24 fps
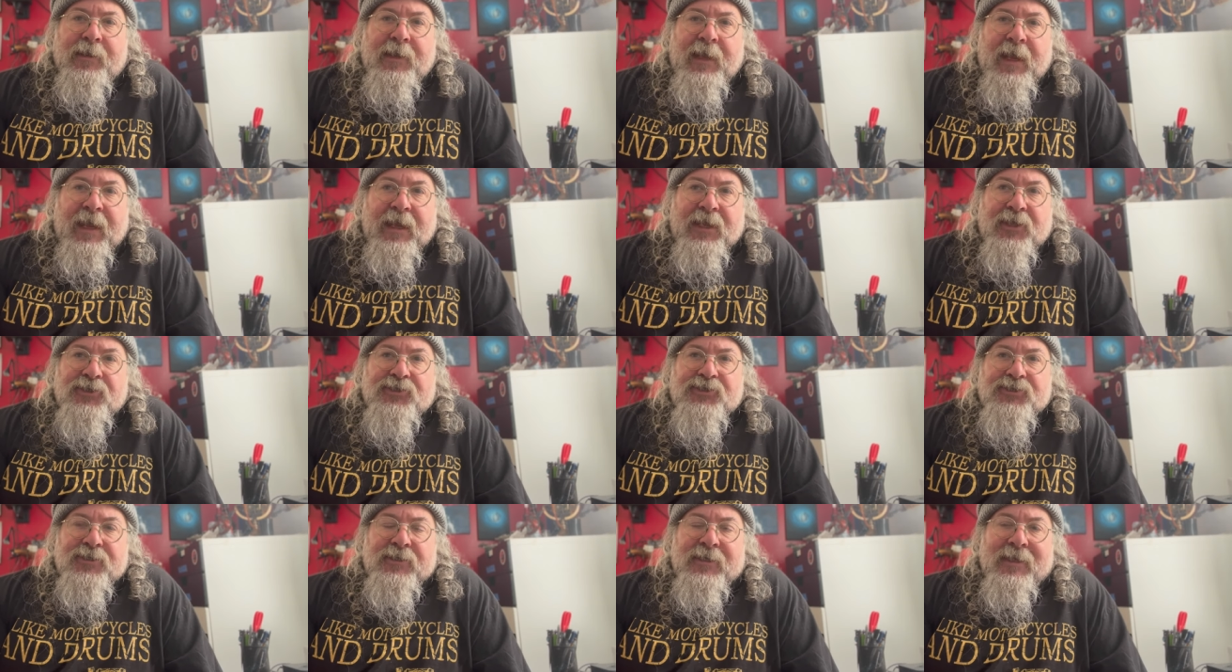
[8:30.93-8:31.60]

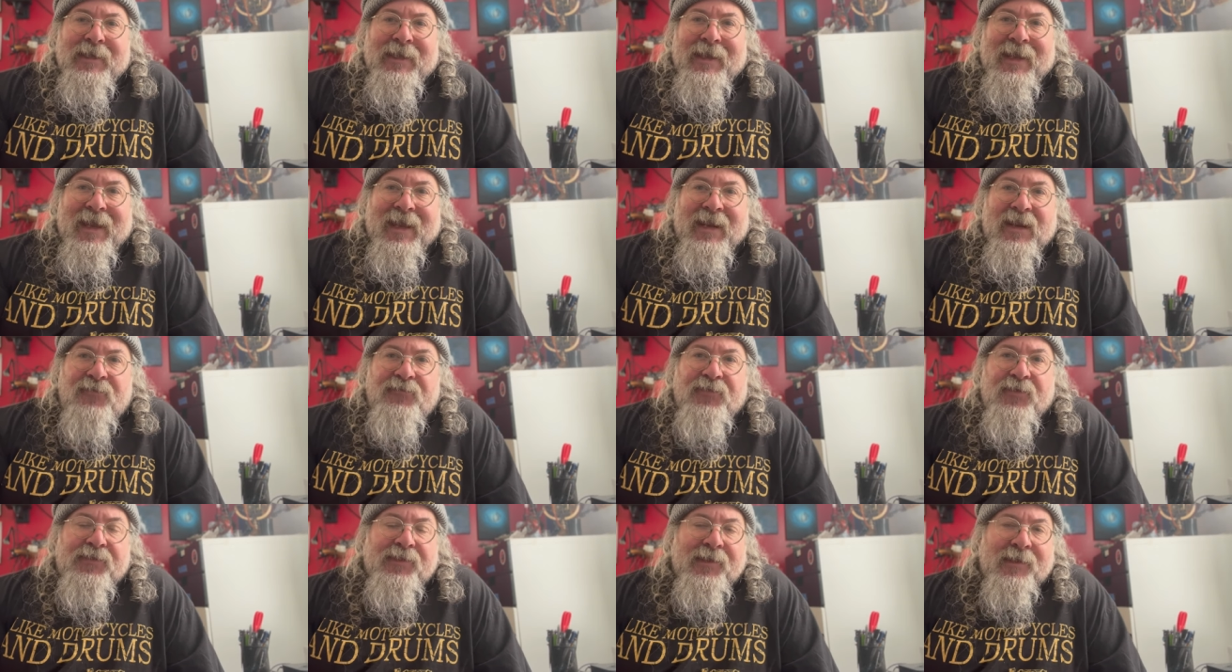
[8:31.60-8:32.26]
cage and
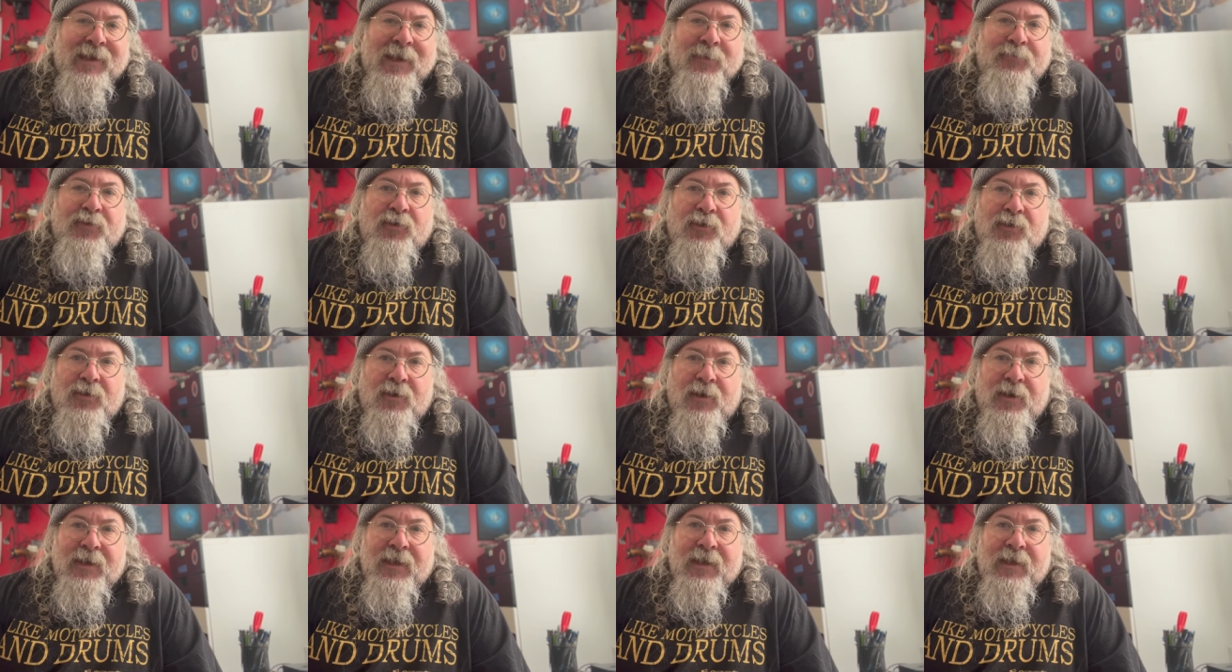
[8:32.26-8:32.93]
everything I put
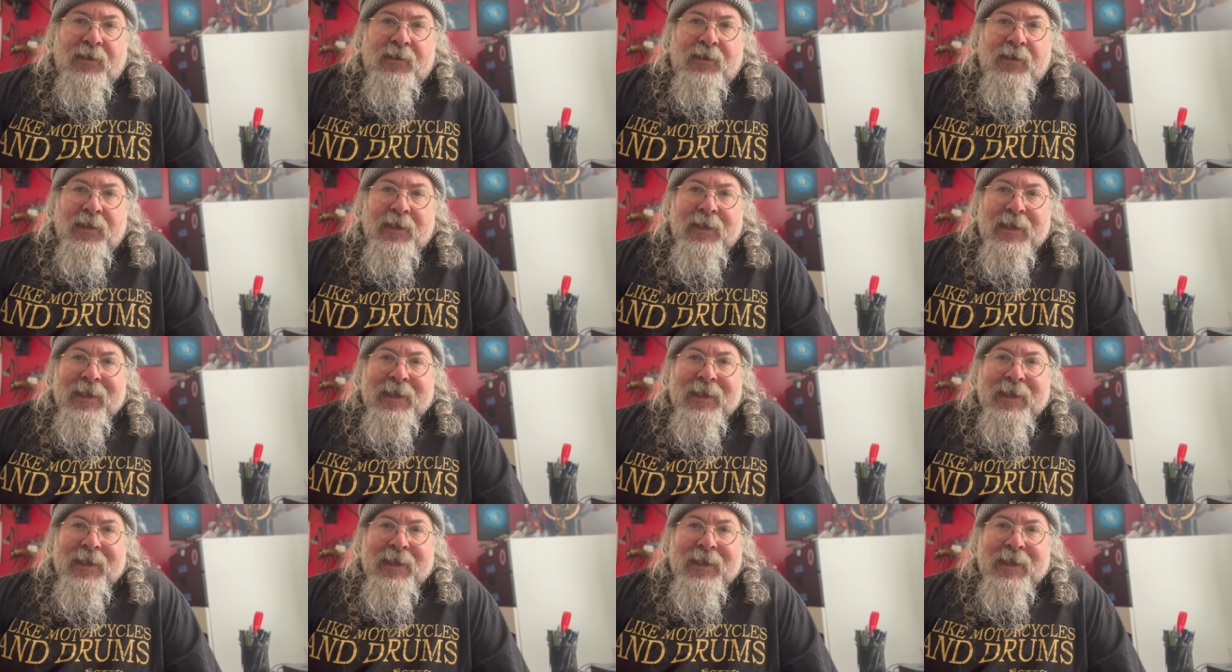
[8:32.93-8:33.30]
on it